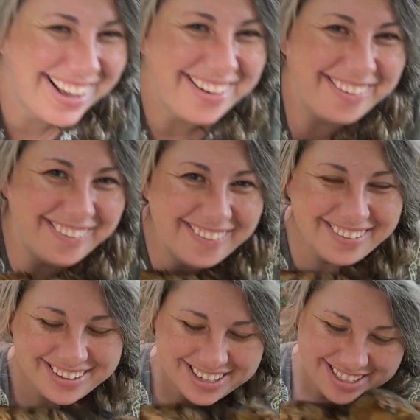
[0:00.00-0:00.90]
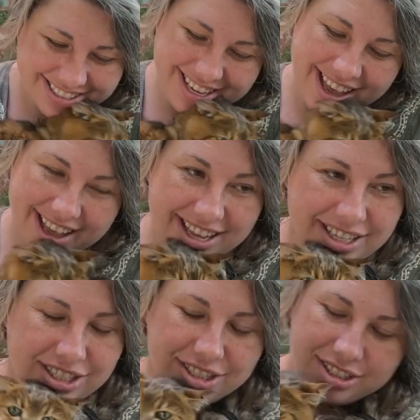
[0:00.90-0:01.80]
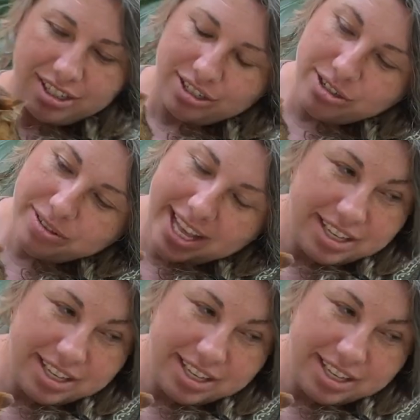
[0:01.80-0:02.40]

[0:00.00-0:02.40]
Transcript: oh, Dash, do you like